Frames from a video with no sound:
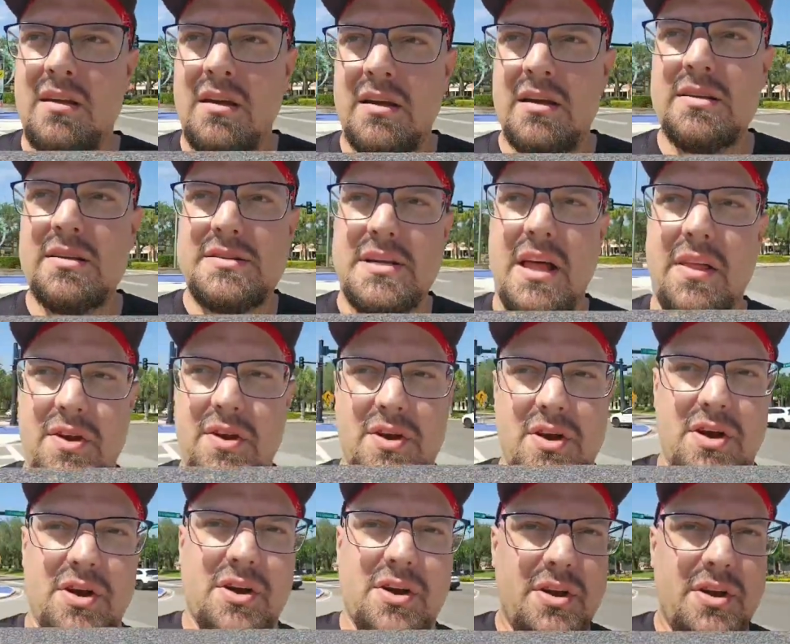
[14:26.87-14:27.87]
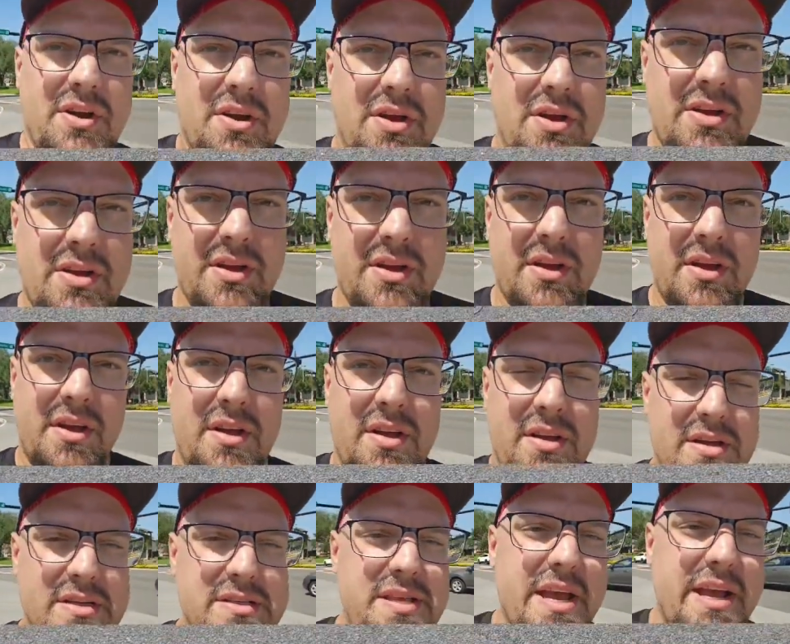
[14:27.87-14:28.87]
Here's another
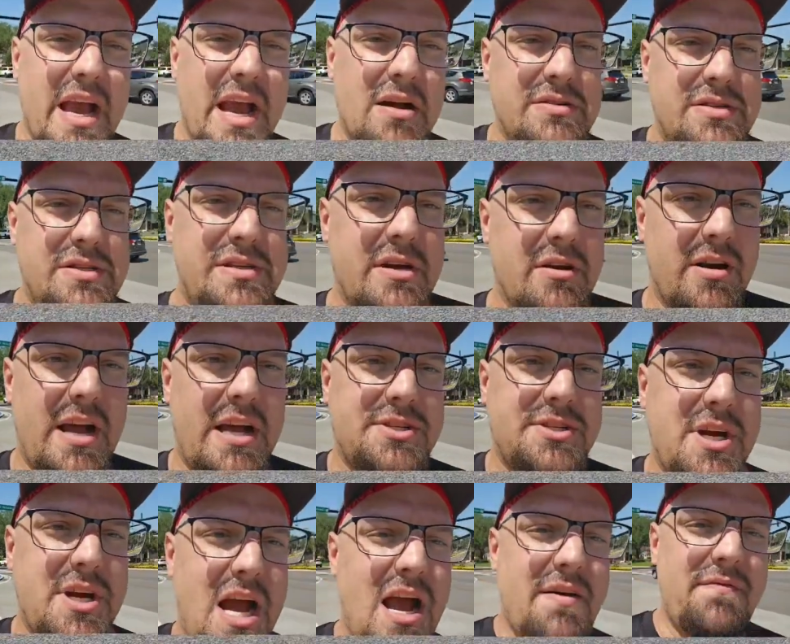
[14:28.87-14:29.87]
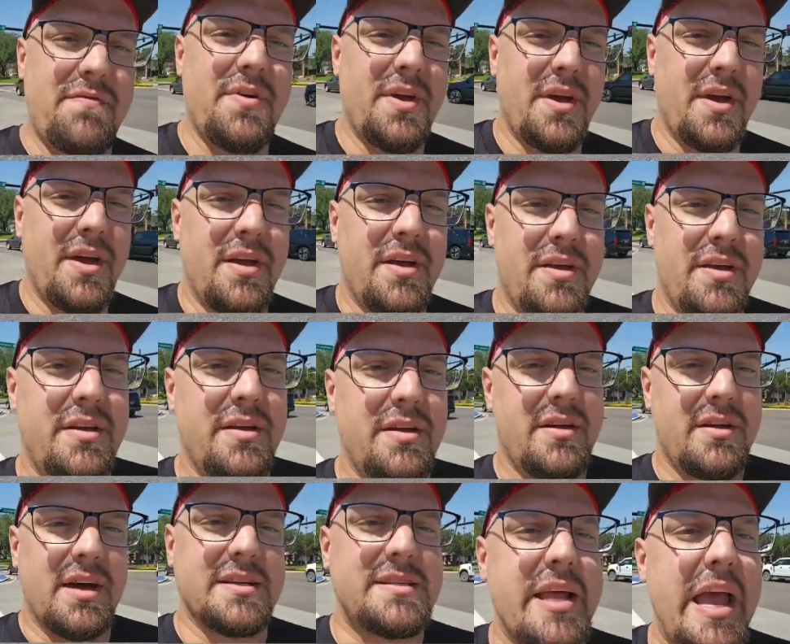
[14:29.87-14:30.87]
steakhouse here on iDrive.
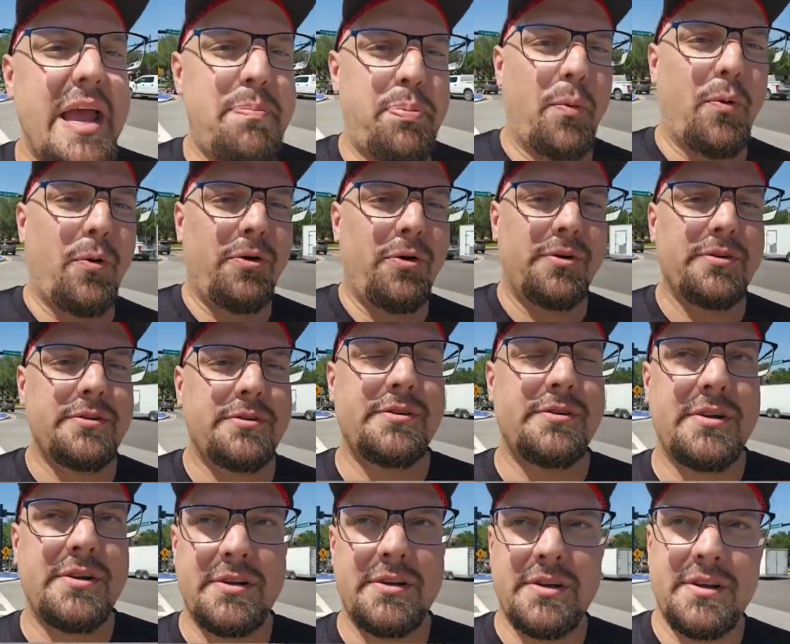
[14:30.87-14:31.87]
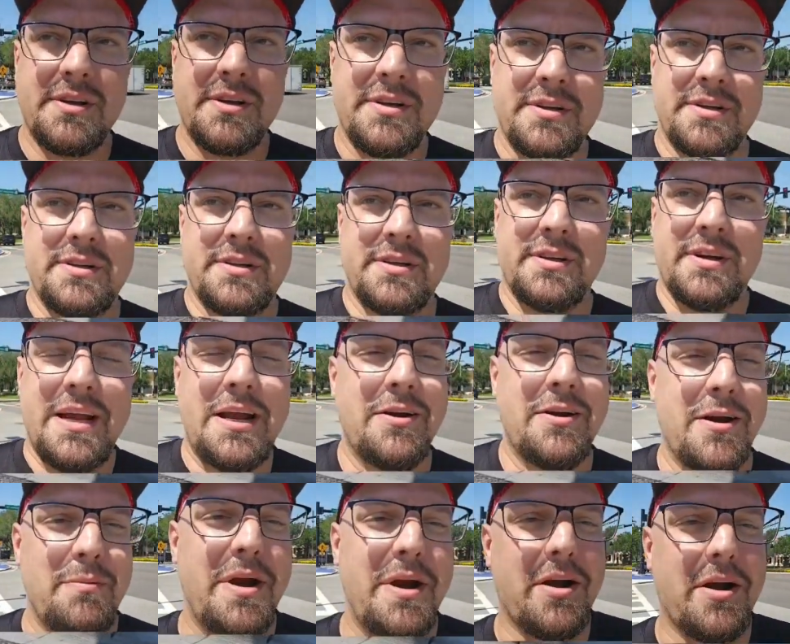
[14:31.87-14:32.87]
A staple here in
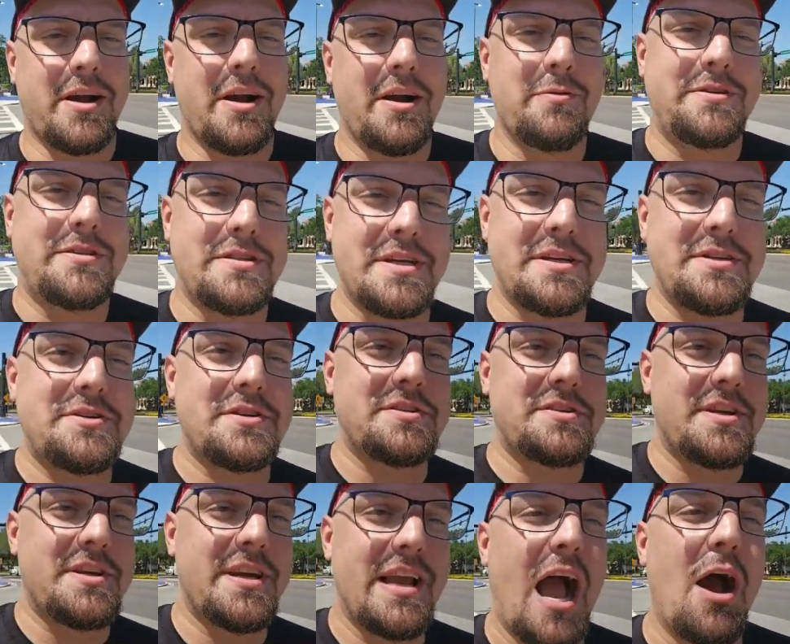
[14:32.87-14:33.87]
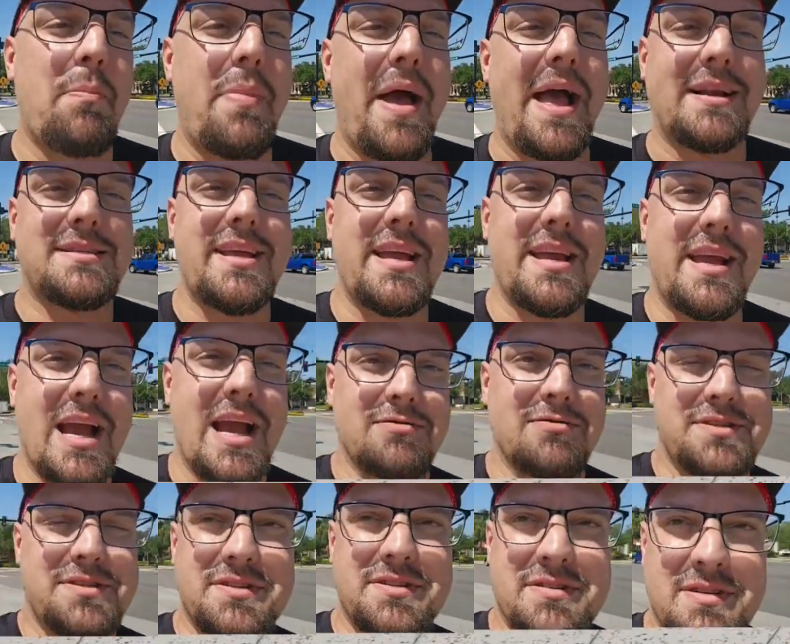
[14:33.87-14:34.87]
America, which is interesting, Outback
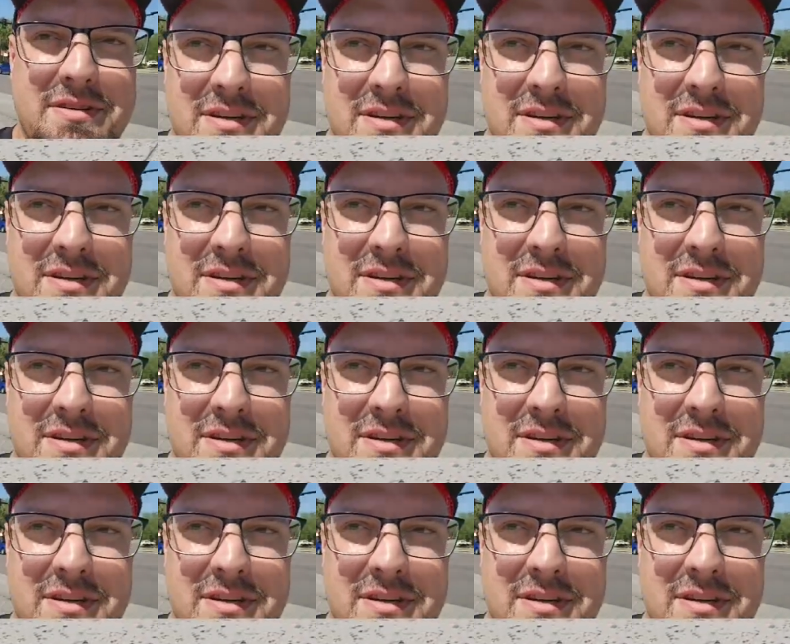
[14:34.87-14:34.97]
Steakhouse.